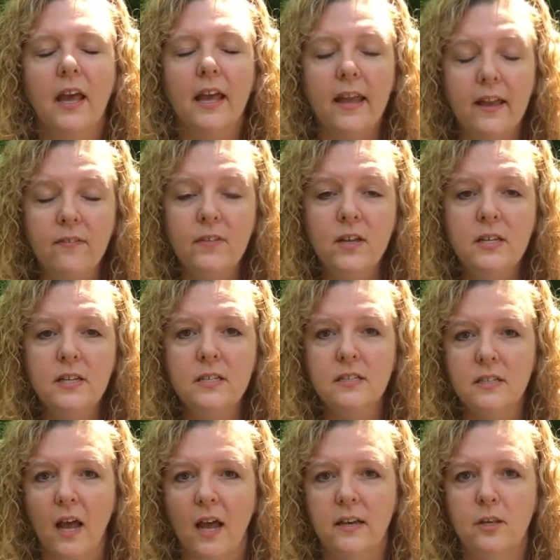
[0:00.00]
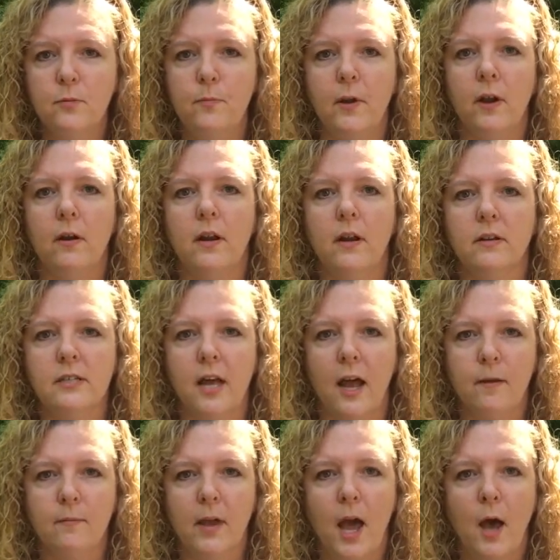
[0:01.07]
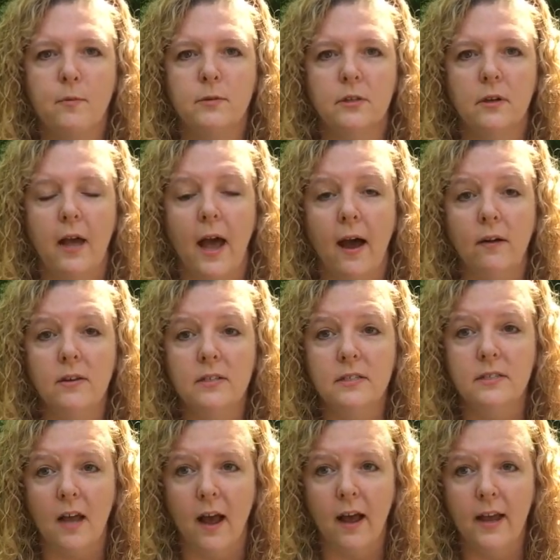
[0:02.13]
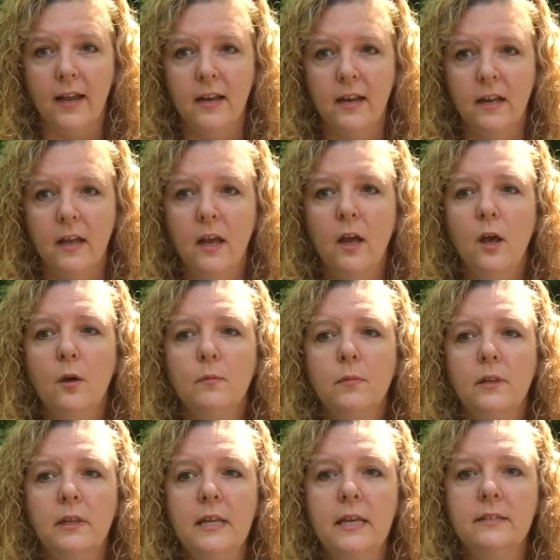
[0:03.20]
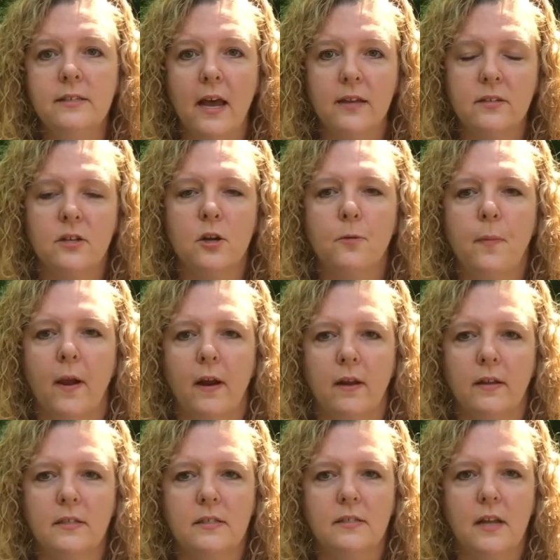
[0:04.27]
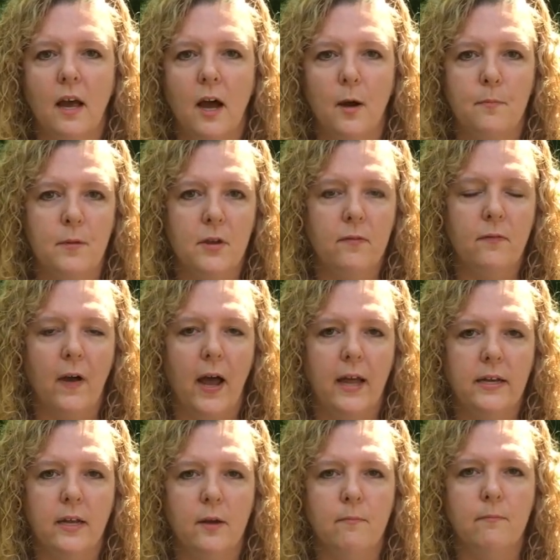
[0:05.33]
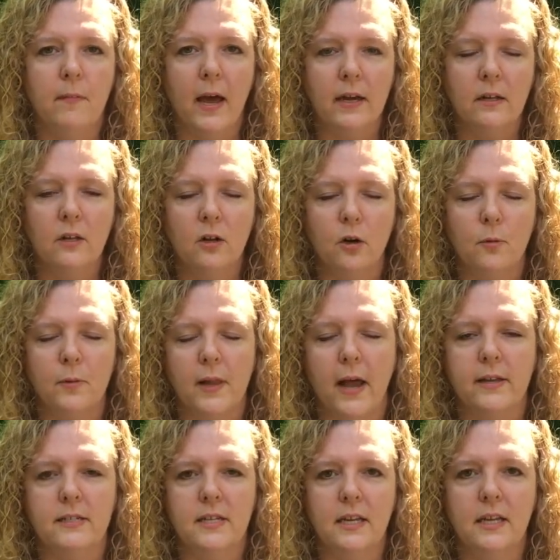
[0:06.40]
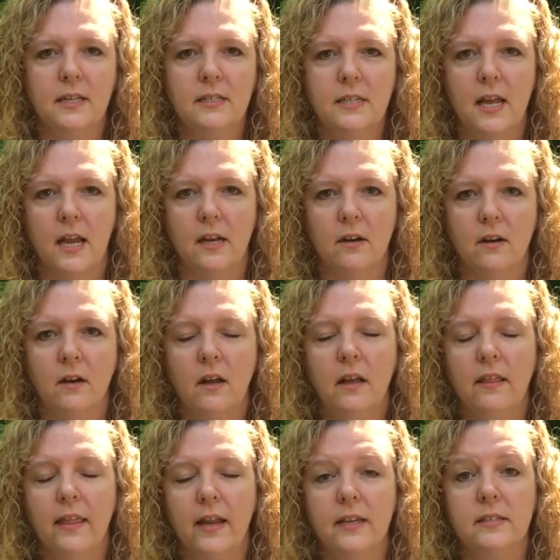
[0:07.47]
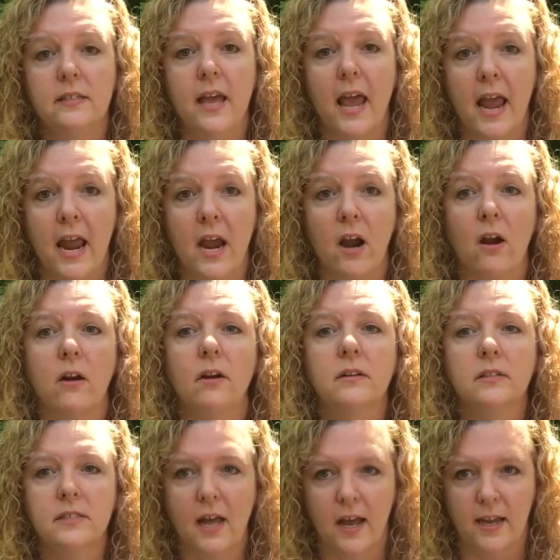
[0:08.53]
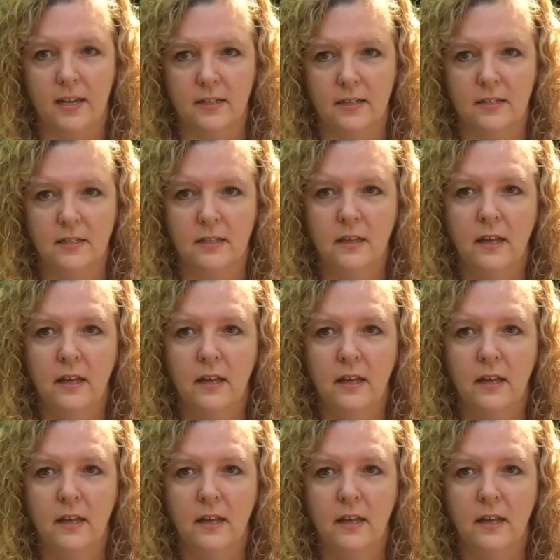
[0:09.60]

If you decide to bury your time capsule outside, please ask your parents to help you find a metal or plastic container that is airtight.